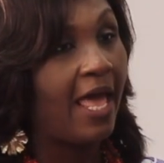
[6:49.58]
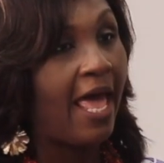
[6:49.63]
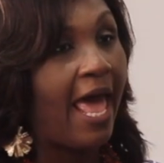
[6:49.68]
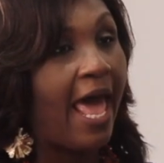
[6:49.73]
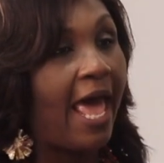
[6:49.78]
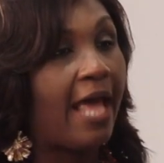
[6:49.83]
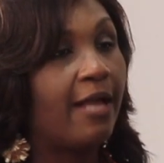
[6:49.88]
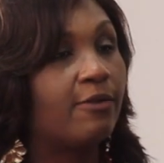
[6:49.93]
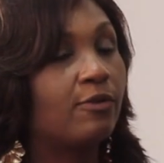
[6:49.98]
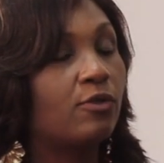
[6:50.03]

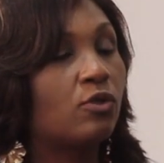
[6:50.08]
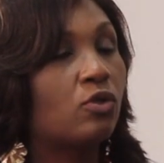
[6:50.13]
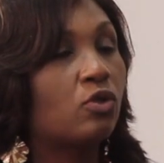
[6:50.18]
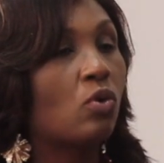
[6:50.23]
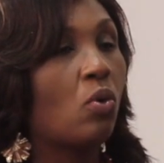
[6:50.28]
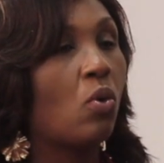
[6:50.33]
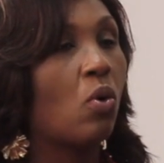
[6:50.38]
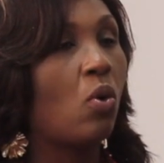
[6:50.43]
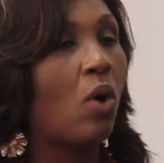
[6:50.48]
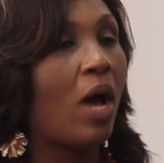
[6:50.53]
And
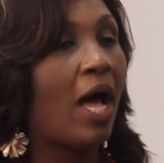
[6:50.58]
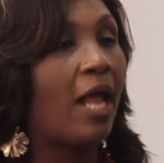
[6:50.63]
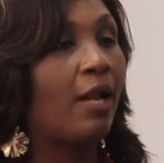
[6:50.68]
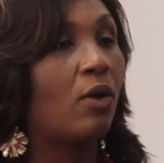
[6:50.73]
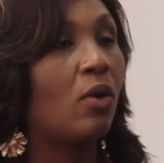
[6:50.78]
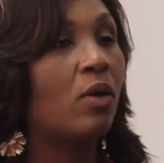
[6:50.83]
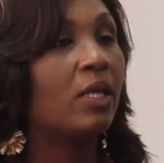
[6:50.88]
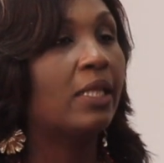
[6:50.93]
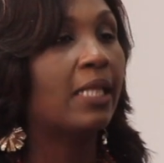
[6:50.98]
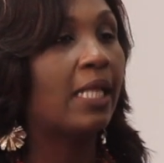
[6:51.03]
so
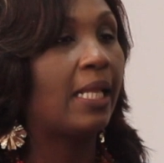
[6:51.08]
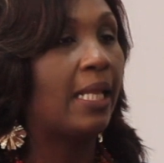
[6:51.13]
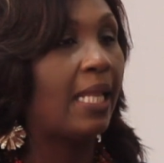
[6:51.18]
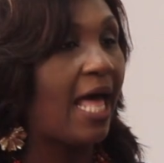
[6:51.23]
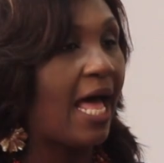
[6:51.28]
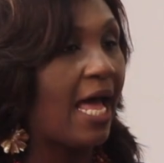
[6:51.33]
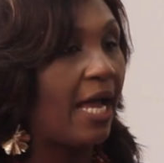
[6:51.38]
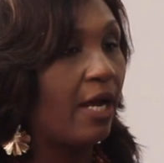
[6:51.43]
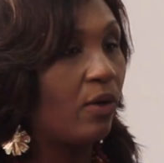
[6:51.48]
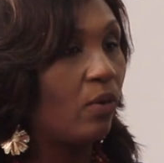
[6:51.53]
along the
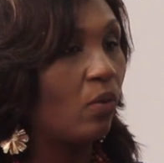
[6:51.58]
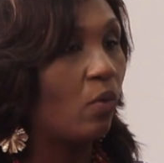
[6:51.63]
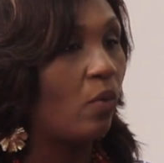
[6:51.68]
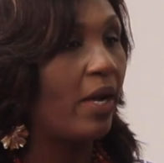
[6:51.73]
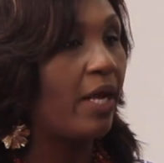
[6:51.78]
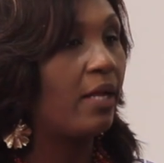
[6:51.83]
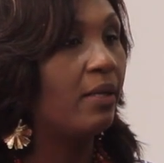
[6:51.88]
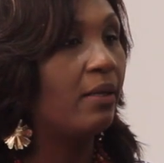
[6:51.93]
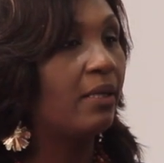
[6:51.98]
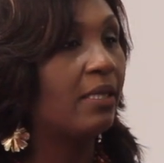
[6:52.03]
line,
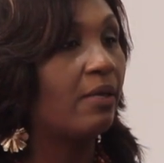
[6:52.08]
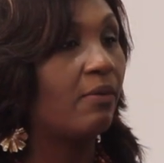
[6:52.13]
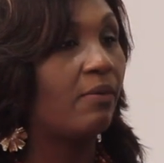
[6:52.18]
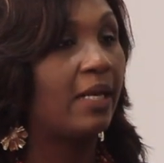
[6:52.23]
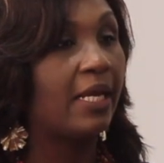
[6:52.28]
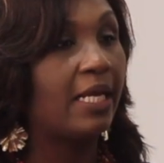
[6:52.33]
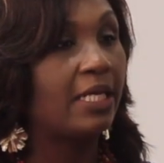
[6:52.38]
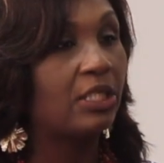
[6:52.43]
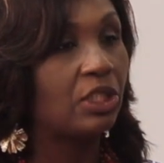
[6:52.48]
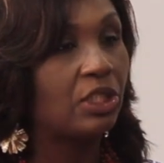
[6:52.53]
when the
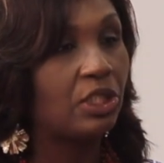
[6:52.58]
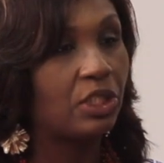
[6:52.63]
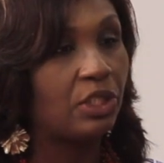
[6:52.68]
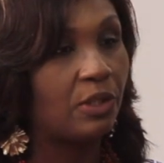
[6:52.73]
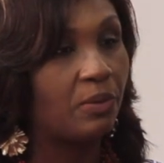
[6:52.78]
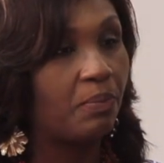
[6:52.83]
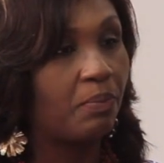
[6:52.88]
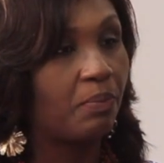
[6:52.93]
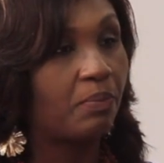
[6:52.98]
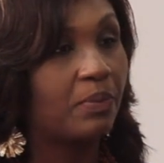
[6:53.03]

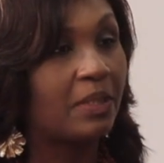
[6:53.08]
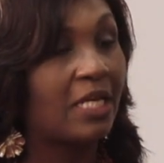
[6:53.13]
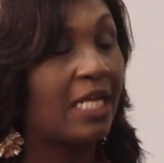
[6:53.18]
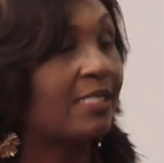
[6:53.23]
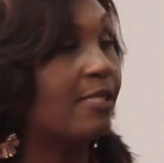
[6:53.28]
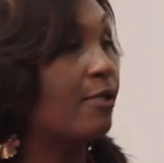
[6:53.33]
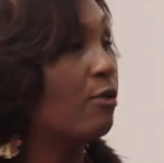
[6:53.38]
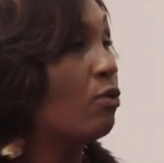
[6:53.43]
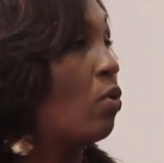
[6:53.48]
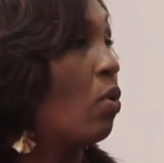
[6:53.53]
relationship
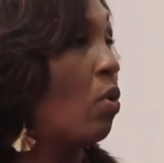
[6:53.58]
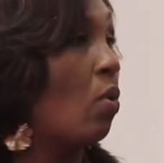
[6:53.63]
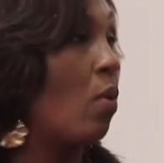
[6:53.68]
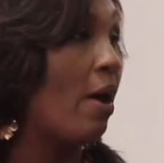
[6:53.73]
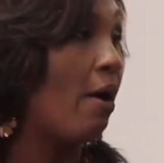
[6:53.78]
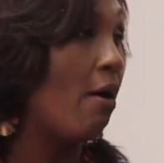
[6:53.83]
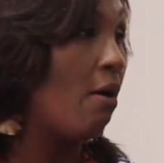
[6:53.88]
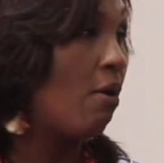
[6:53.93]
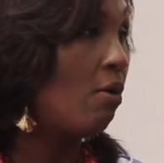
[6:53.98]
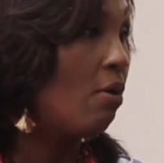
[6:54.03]
doesn't go
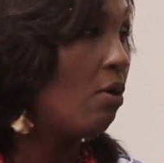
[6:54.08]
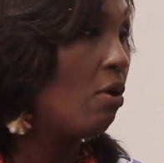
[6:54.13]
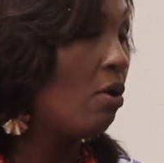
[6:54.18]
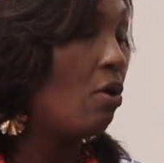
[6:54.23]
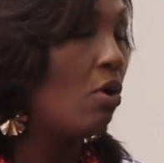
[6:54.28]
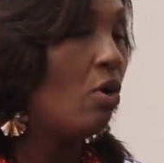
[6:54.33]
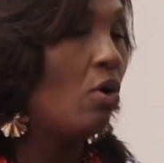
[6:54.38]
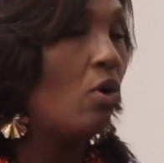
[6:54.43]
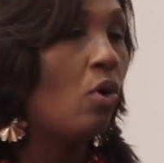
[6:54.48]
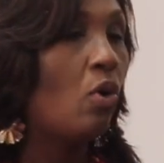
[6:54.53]
well,
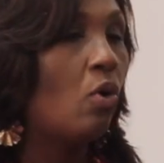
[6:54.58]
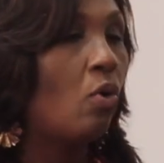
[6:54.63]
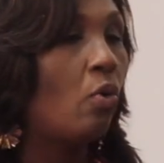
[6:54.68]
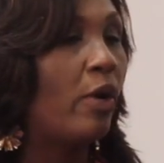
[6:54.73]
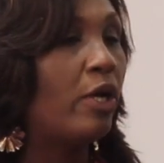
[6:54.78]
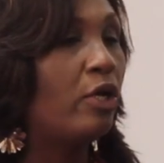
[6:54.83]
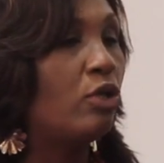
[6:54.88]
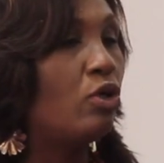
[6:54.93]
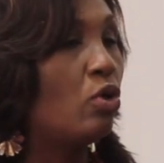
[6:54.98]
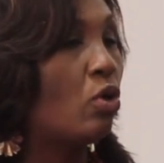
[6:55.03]

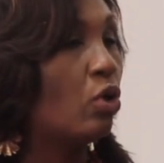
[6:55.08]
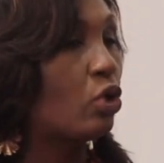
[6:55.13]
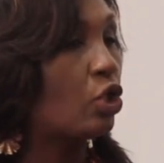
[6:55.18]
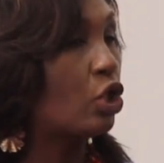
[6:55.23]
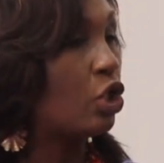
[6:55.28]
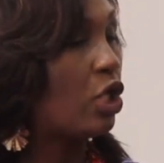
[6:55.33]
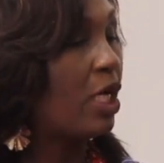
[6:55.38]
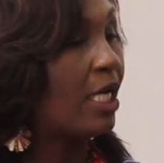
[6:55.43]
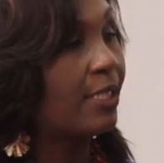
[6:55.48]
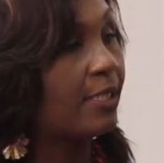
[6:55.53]
when your
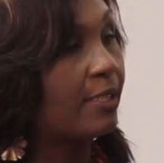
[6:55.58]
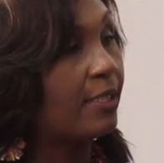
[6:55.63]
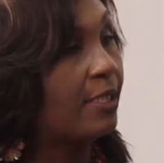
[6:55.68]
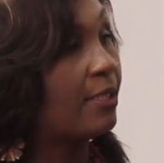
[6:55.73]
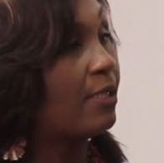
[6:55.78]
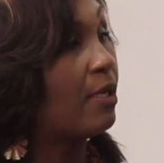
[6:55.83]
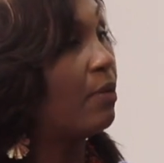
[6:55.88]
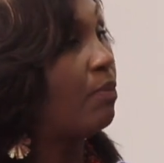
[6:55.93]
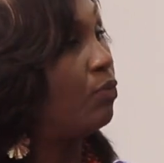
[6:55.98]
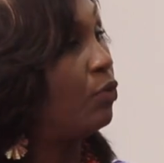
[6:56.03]
trust
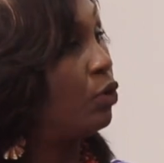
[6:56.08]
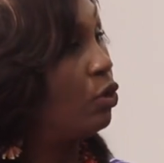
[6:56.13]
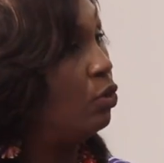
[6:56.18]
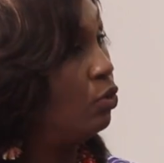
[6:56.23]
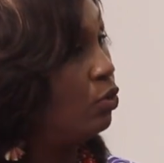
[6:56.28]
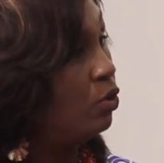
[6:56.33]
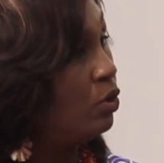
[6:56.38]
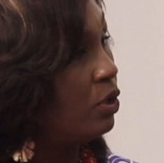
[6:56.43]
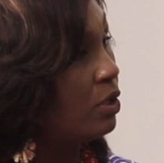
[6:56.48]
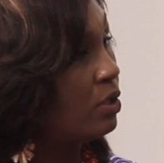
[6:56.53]
is
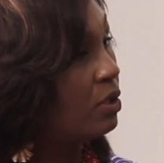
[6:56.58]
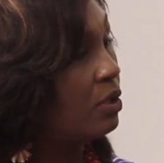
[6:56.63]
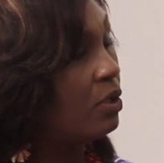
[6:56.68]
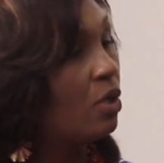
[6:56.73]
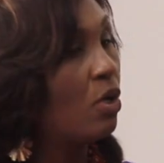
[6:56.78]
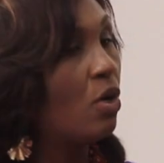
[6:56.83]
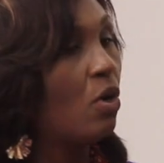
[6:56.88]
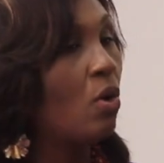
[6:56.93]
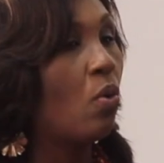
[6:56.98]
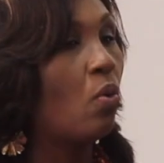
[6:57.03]
abused,
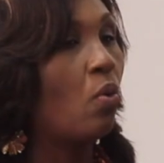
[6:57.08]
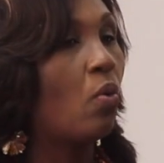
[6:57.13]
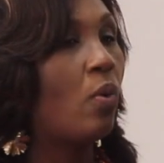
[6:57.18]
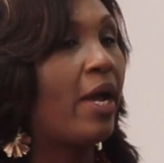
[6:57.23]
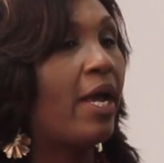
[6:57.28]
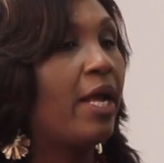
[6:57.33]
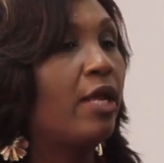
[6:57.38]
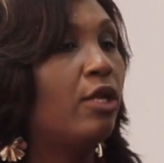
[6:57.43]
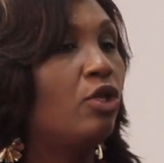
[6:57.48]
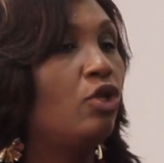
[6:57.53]

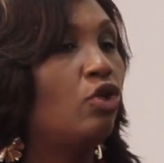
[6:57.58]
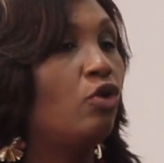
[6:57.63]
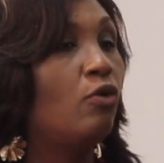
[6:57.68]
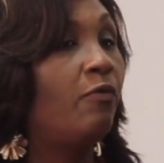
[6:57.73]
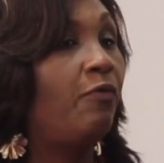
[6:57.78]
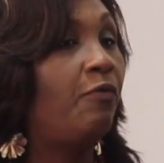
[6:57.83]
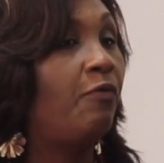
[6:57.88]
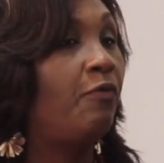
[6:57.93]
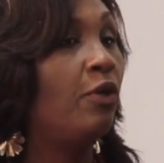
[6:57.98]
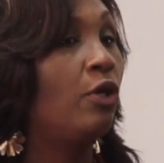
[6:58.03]
when you
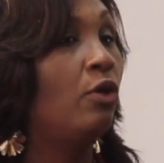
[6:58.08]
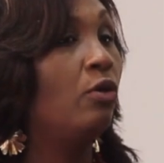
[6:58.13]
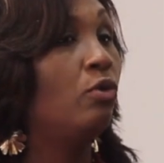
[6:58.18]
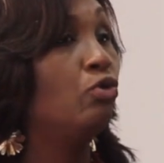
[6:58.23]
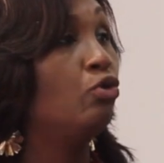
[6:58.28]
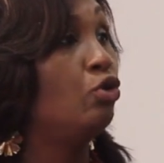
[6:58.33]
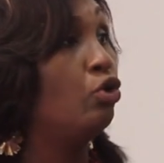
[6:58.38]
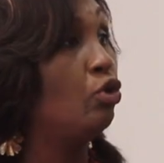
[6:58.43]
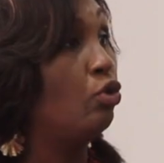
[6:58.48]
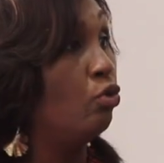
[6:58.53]

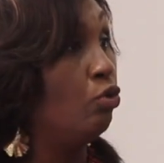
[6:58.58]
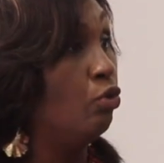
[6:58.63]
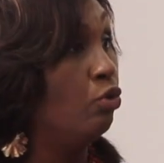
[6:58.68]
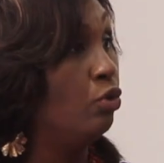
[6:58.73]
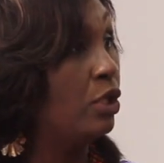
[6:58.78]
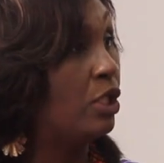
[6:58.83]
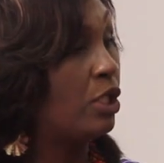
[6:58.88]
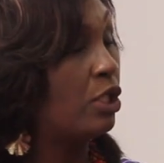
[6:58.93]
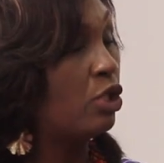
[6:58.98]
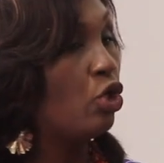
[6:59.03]
feel
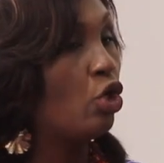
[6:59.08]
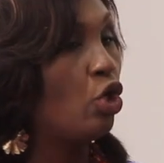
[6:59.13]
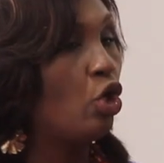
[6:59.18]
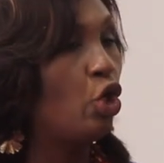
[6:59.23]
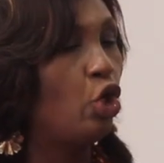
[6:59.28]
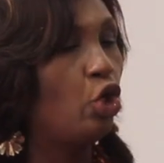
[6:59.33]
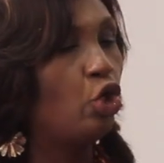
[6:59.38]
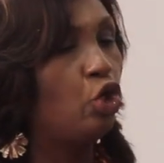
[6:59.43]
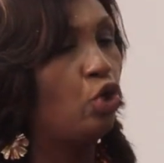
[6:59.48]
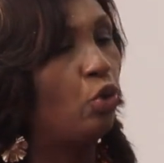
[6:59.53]
used,
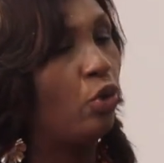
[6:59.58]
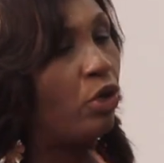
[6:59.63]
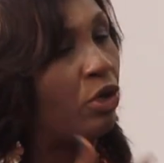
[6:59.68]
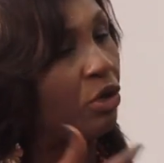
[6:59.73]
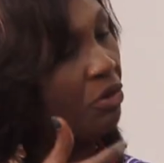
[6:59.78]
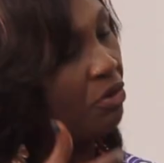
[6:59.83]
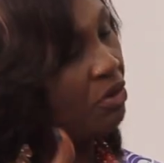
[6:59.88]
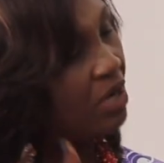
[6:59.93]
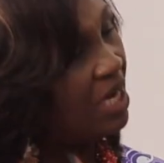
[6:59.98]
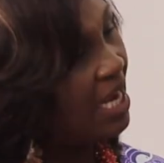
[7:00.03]
you
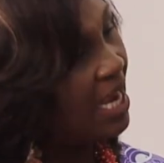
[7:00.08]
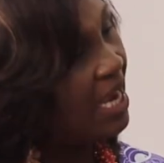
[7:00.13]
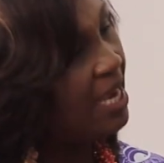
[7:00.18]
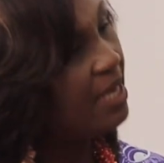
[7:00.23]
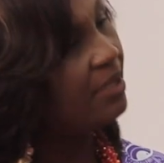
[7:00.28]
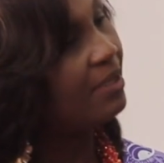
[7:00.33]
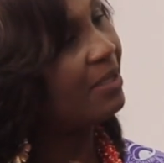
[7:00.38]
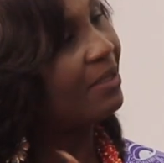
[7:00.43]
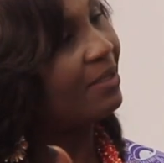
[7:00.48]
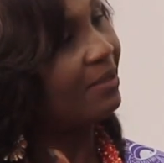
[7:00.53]

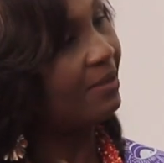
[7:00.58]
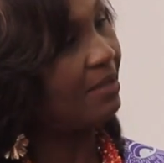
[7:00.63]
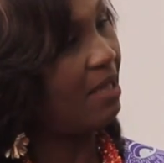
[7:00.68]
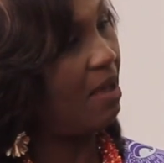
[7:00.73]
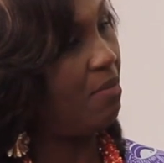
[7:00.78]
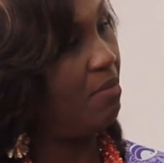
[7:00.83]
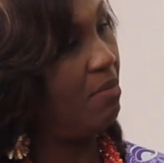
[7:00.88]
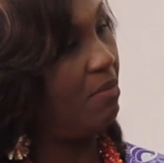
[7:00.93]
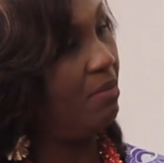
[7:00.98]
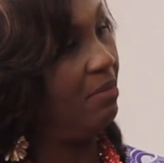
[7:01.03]
create
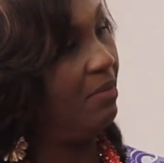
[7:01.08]
some